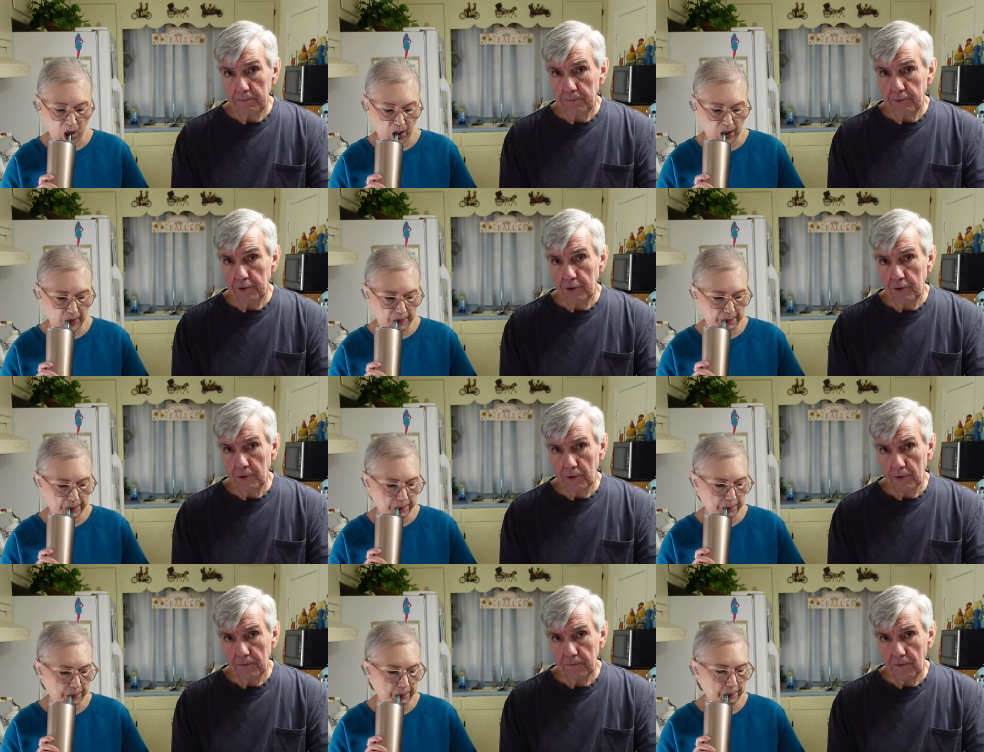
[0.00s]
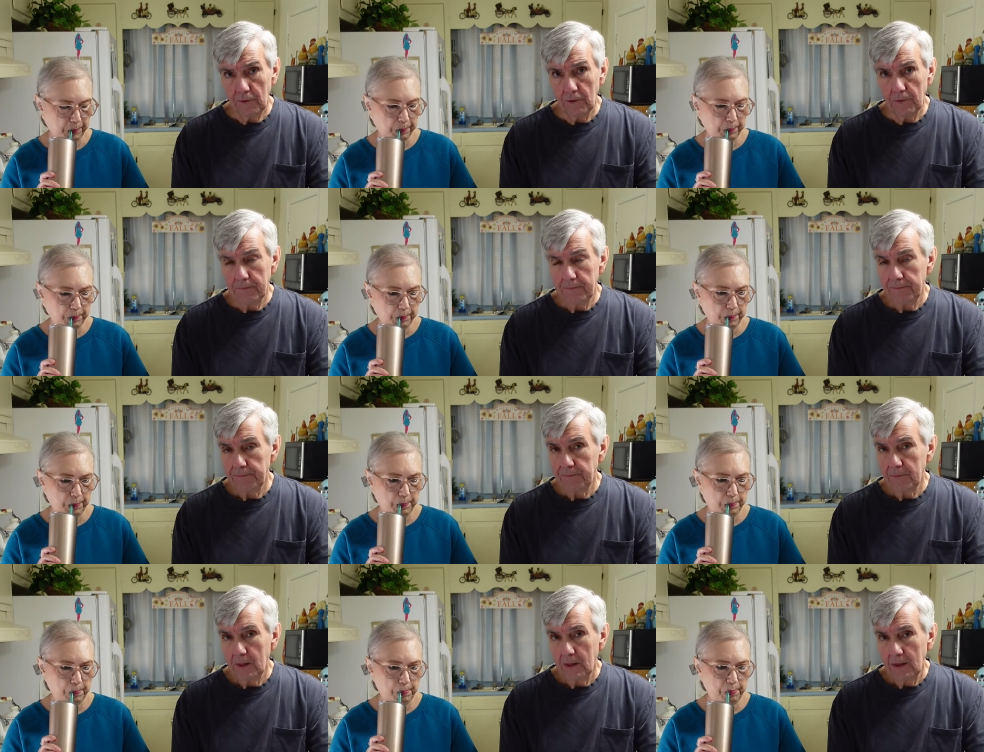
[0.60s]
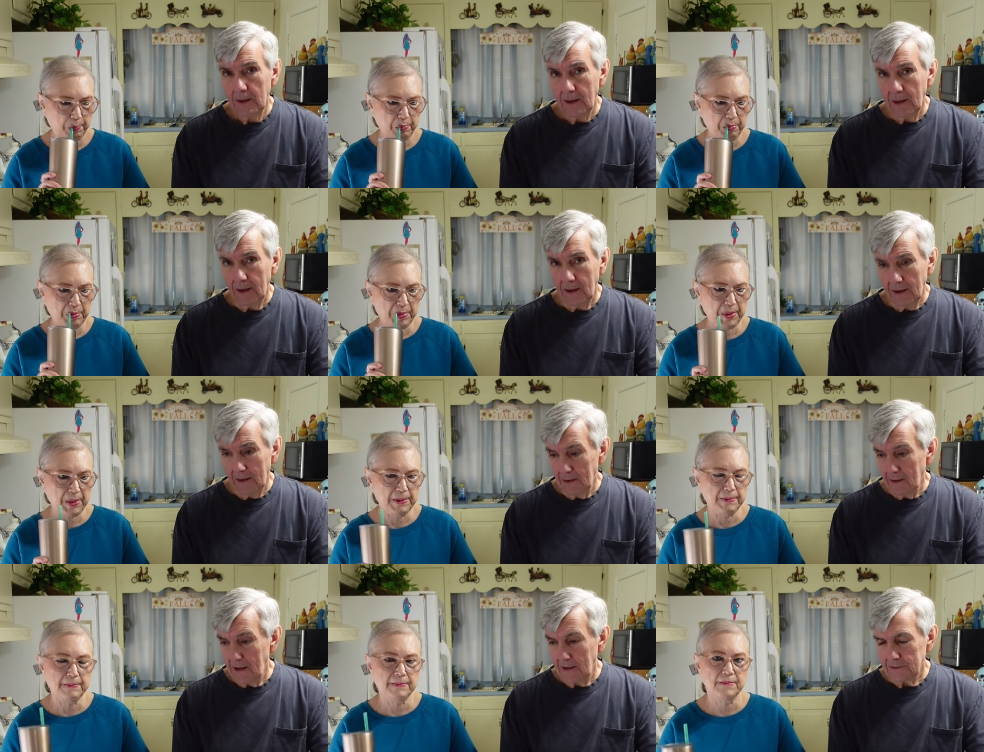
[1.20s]
Speaker 1: beautiful.
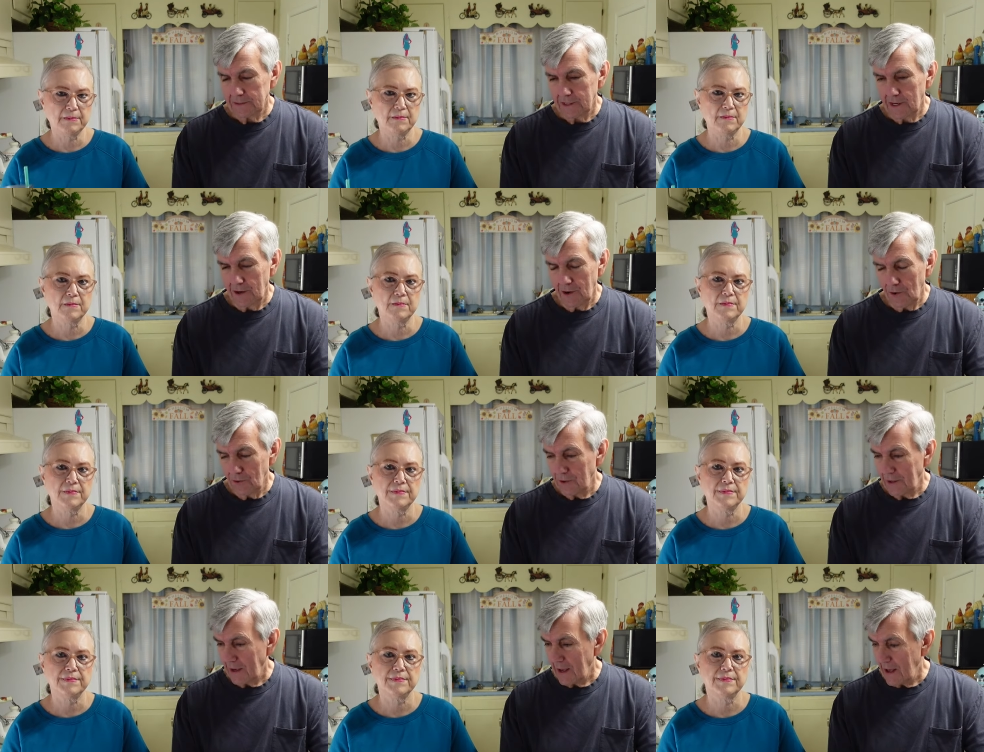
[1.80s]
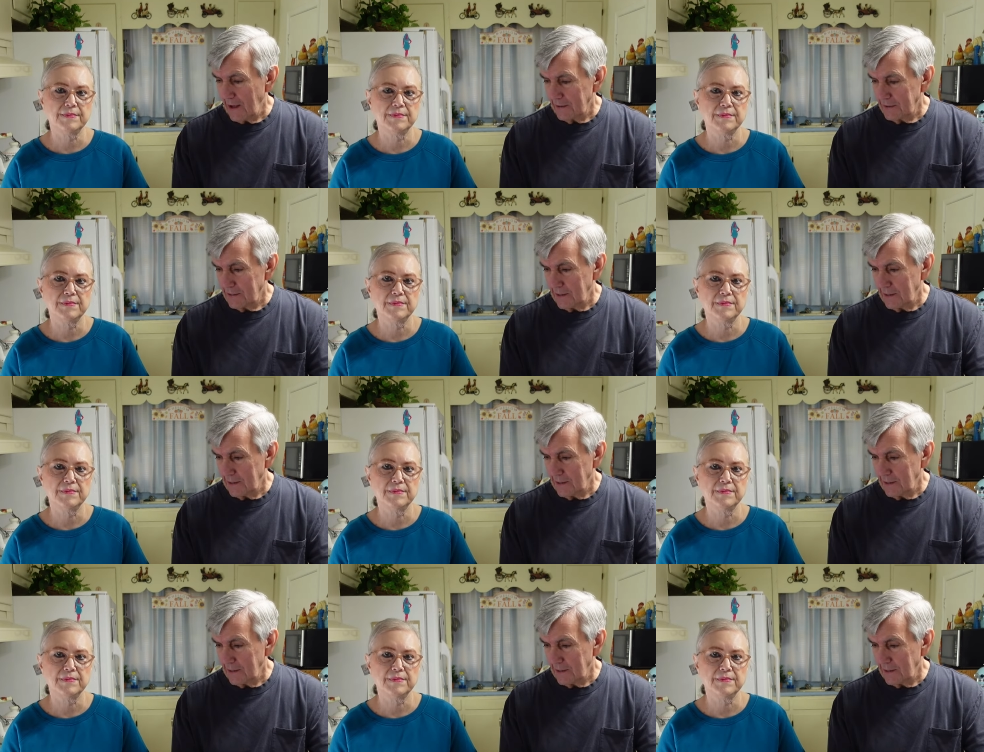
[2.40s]
And like I said, I only got a